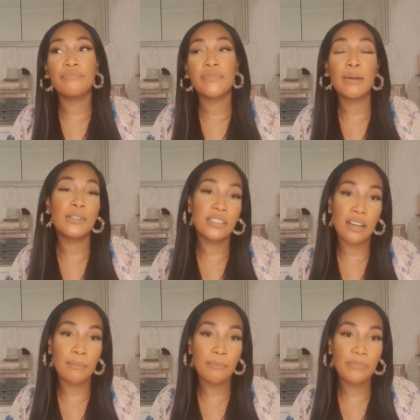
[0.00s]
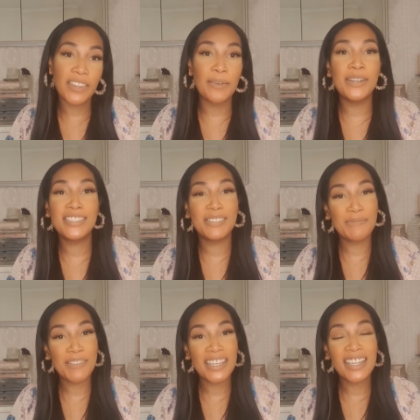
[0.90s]
that was dumb. That was
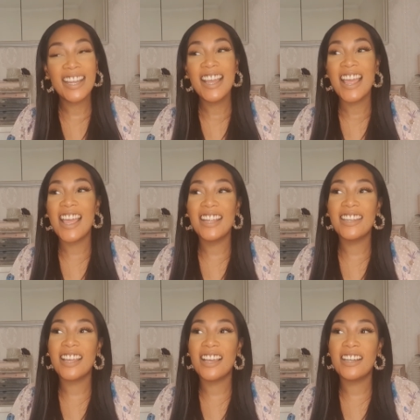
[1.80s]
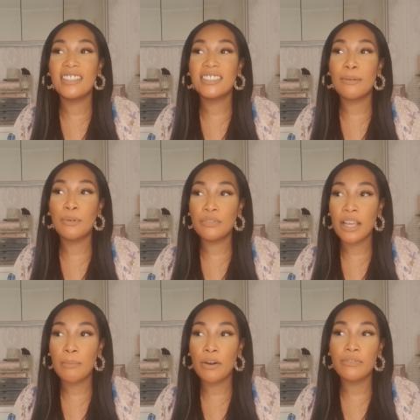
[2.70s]
stupid. And some of
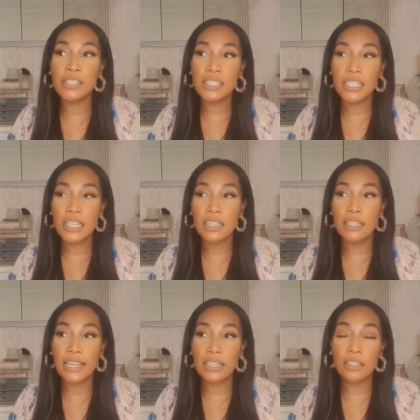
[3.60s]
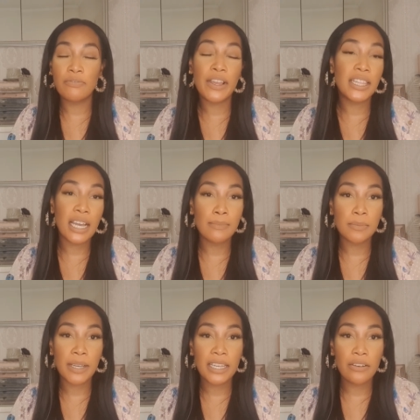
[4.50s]
them, obviously, like, faith comes
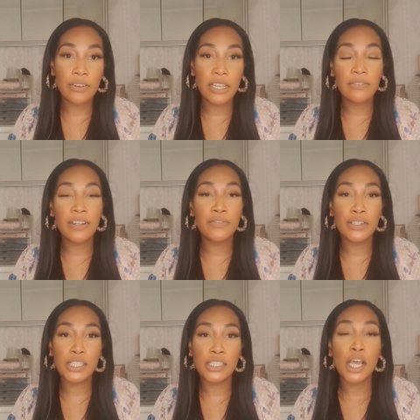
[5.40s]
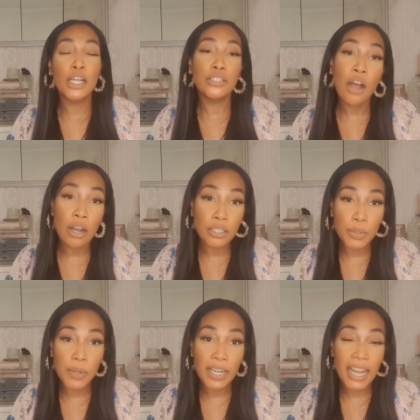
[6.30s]
by hearing. Even if you just talk
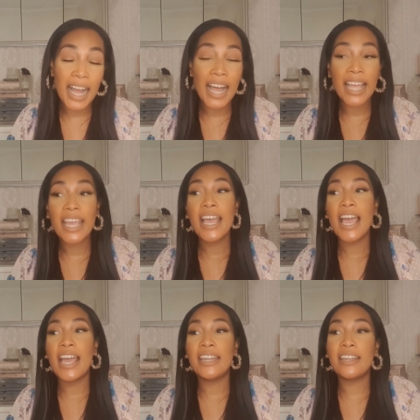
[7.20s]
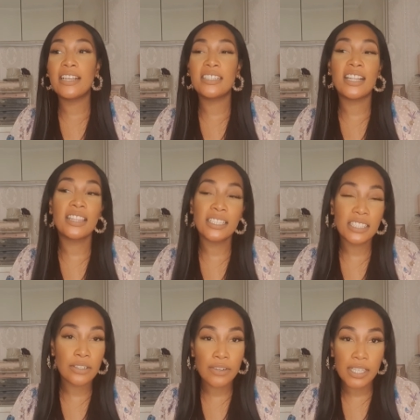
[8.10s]
to a guy and nothing
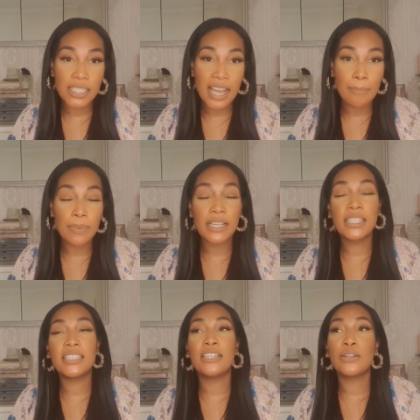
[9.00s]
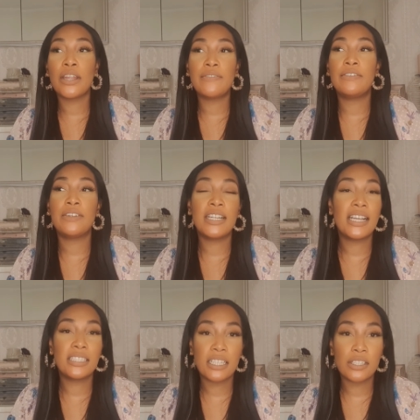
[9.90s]
serious happens and you never really
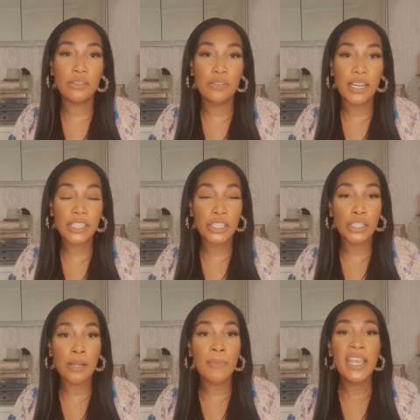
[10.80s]
enter into a relationship,